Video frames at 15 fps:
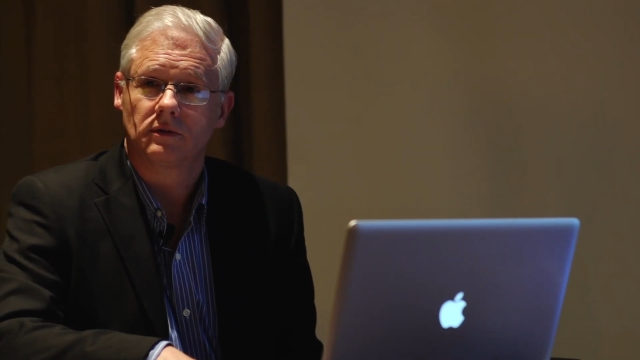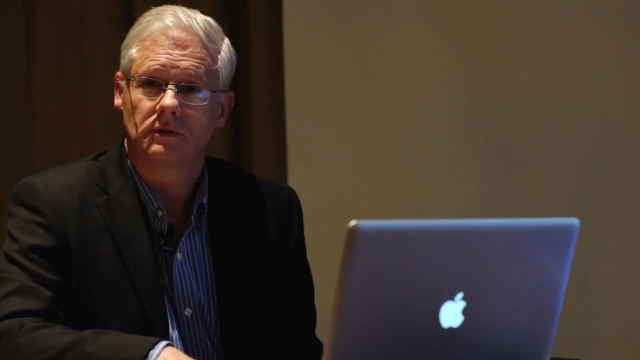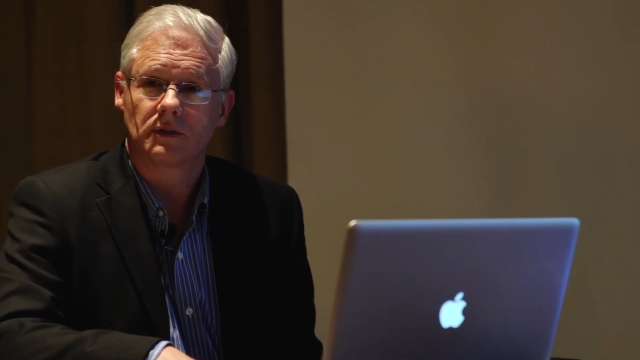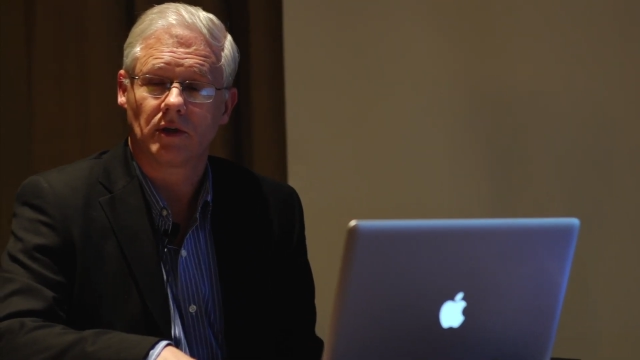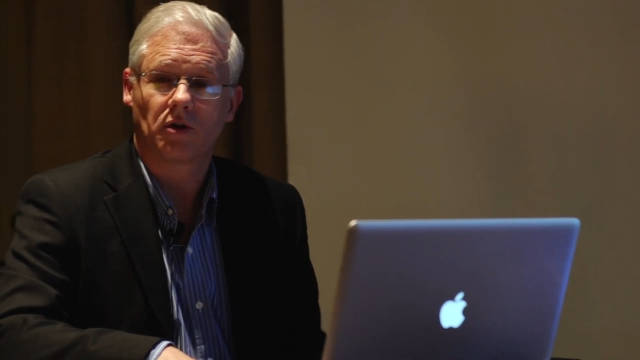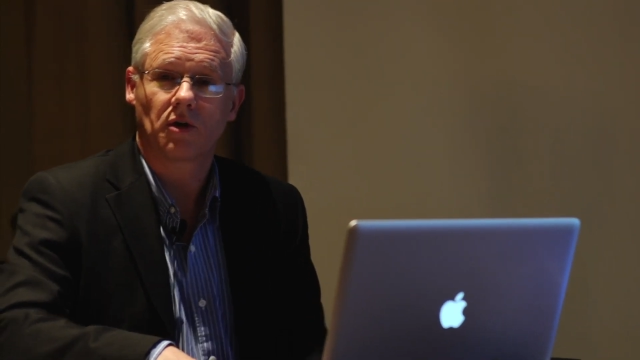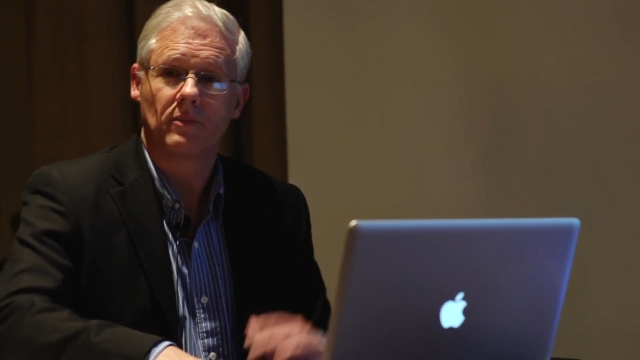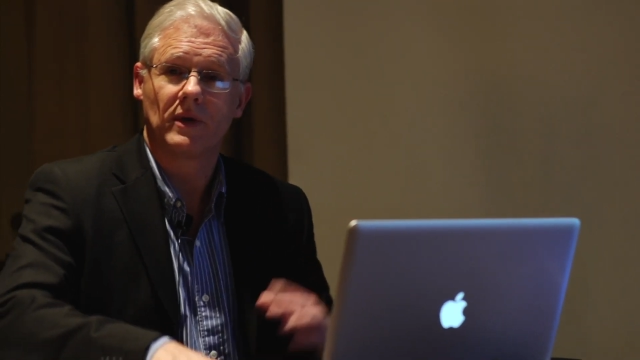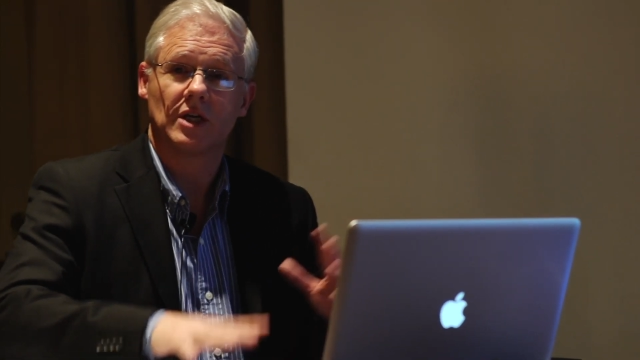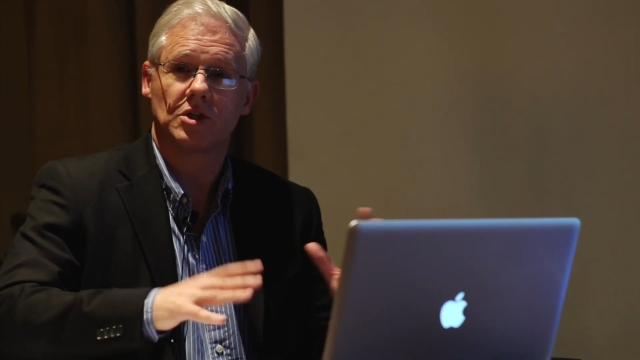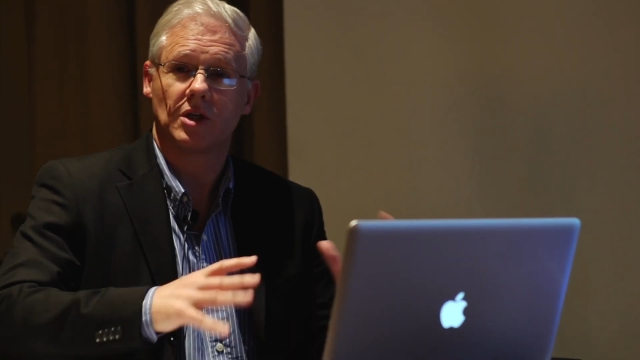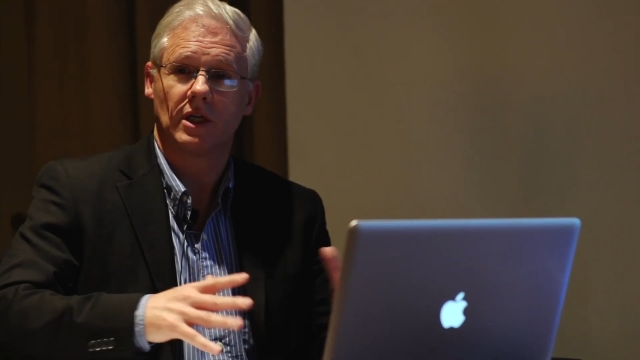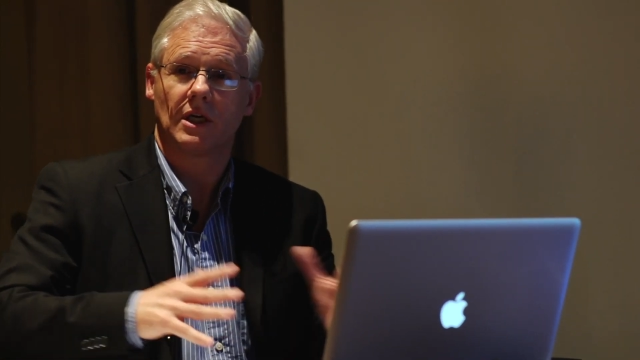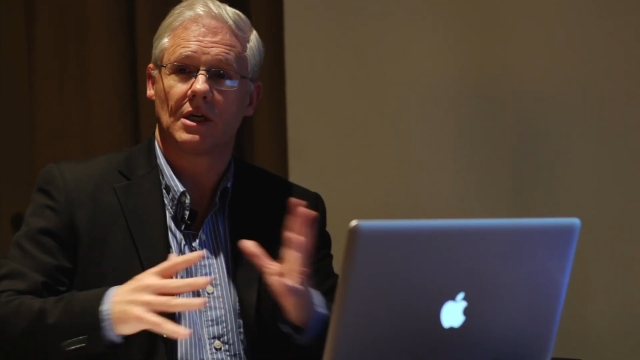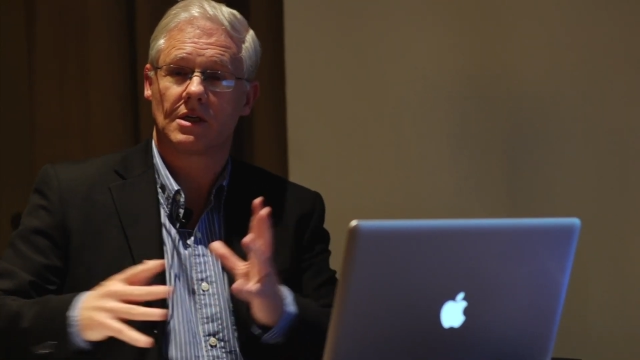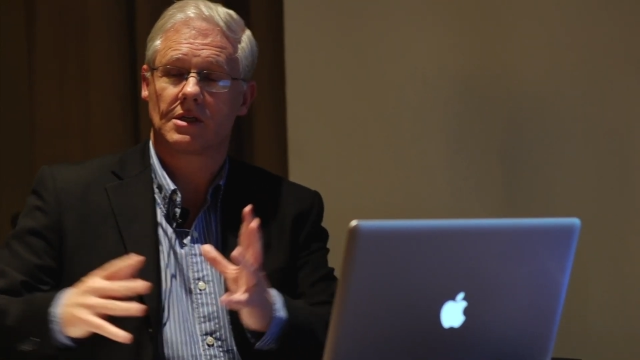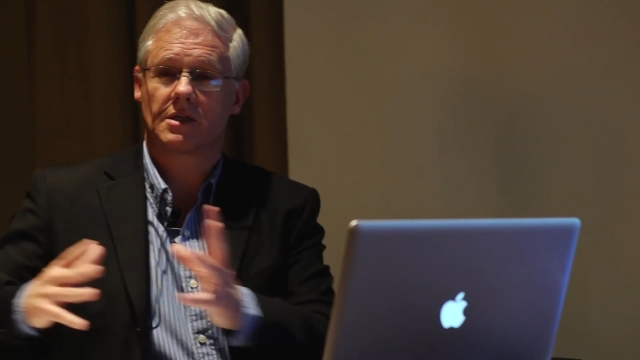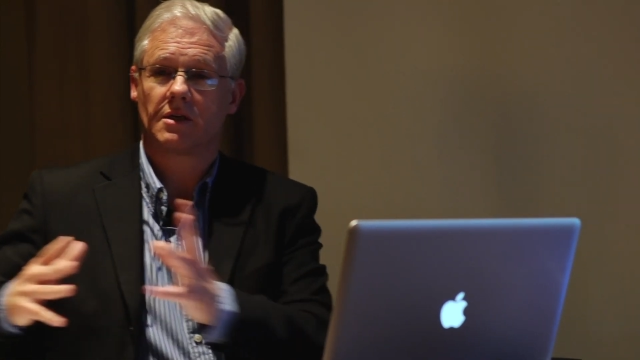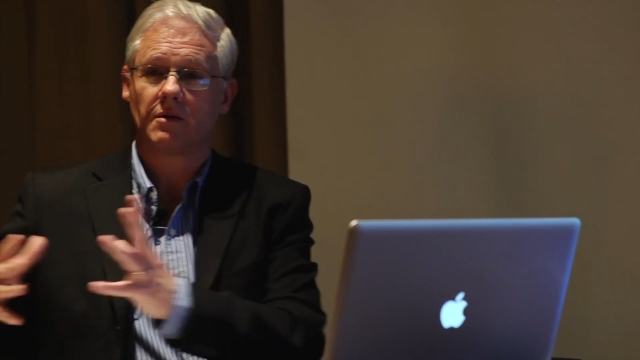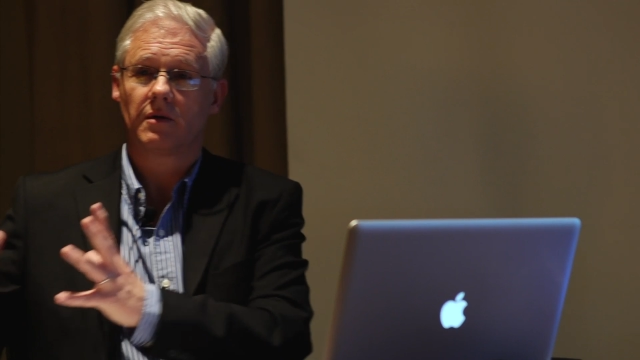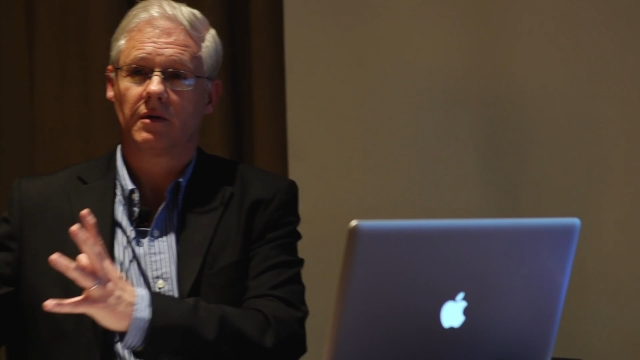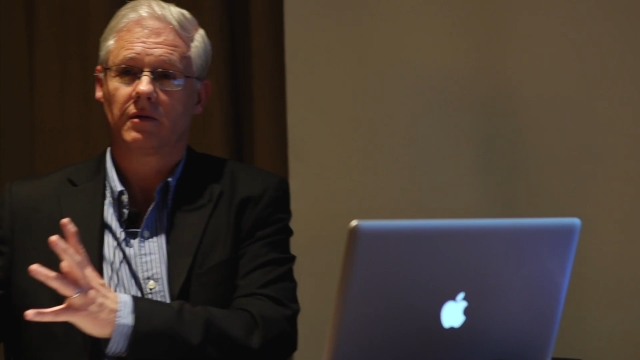Gilgamesh and his
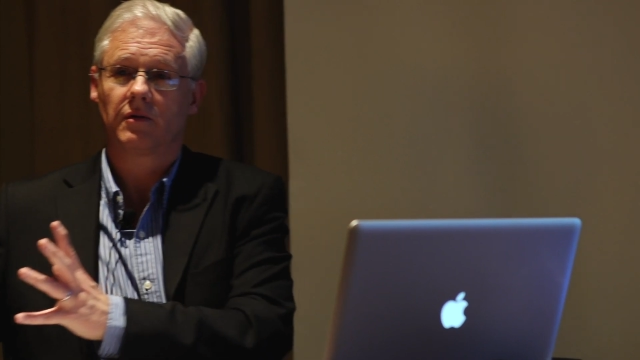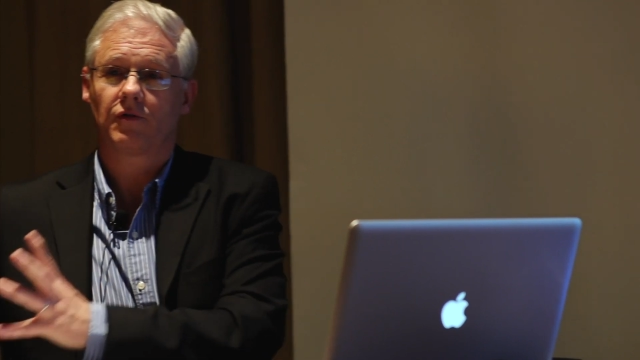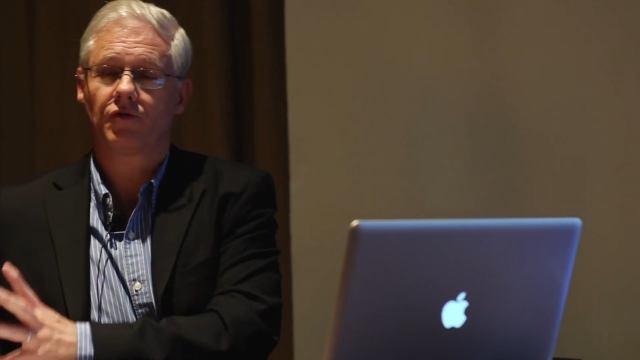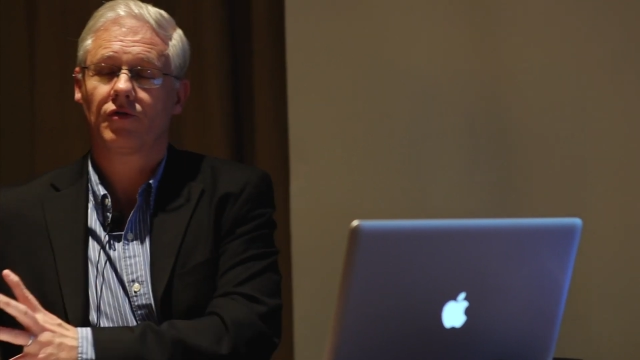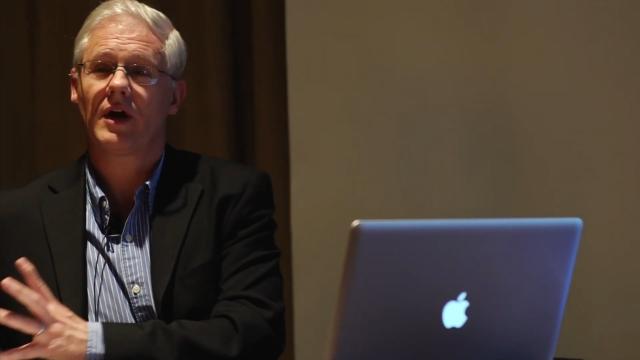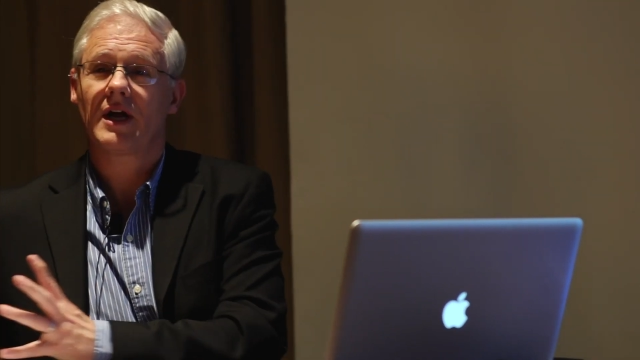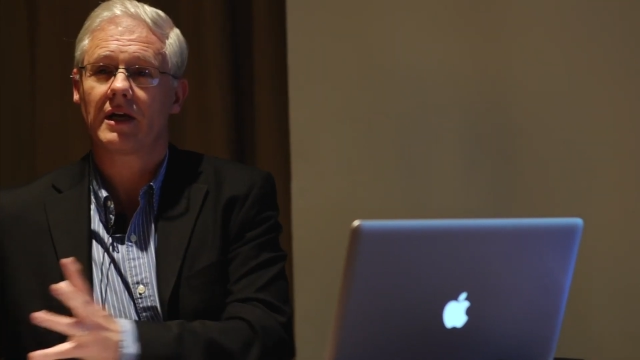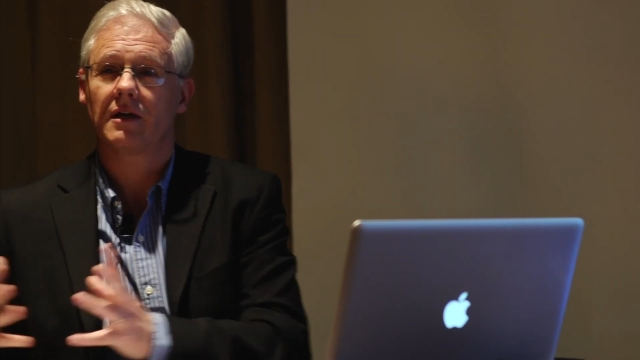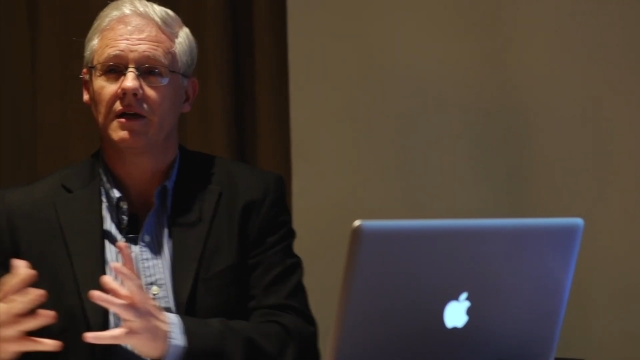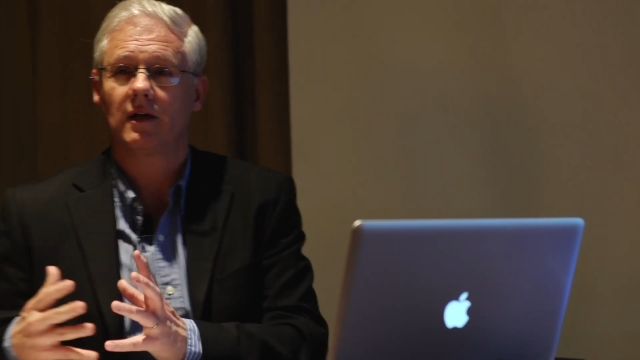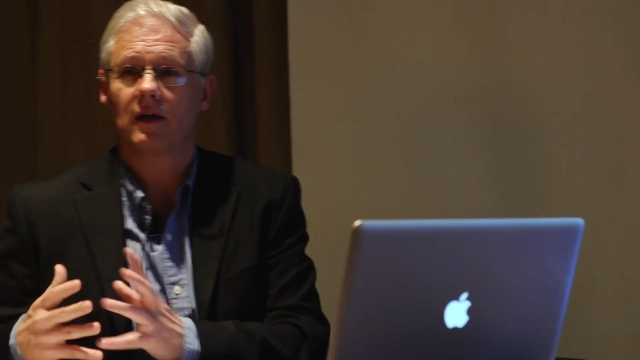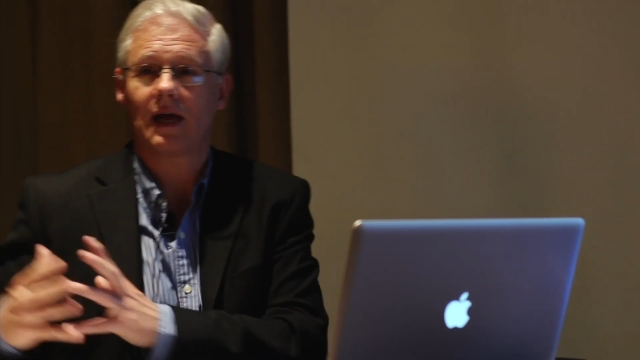friend